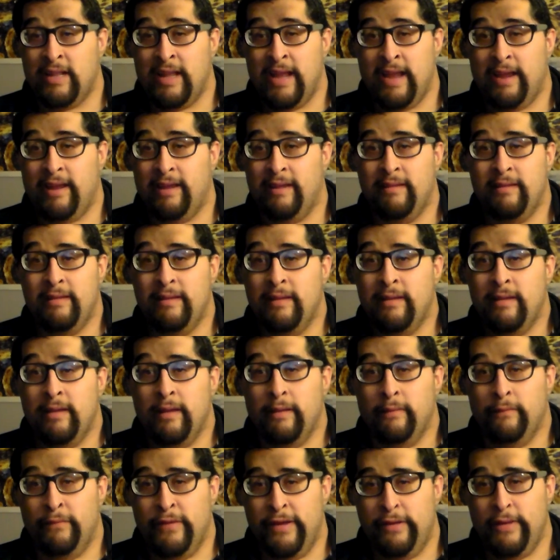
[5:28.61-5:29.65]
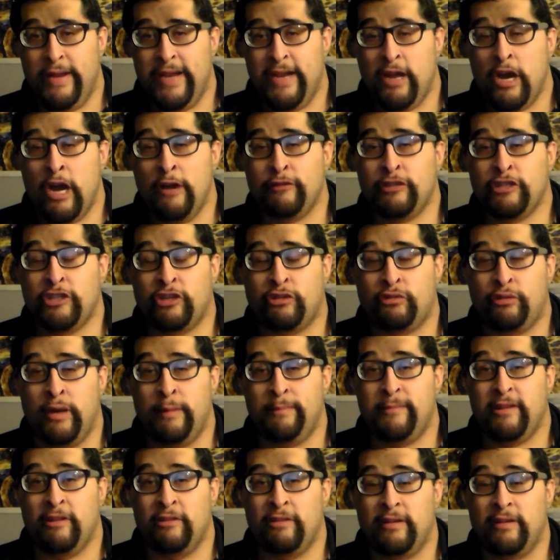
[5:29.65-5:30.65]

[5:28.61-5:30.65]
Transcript: like veering off script?